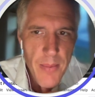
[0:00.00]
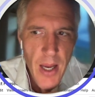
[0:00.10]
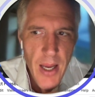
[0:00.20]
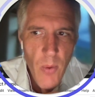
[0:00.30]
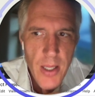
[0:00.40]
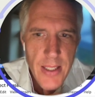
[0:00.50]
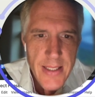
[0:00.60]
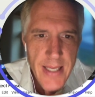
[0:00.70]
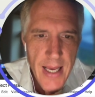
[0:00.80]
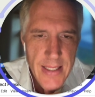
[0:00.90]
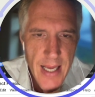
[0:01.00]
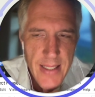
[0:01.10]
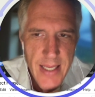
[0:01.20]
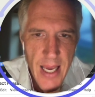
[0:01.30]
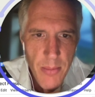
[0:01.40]
I wanted to test
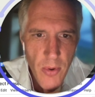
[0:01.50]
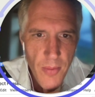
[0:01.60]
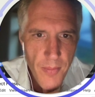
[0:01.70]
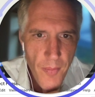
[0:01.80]
that table.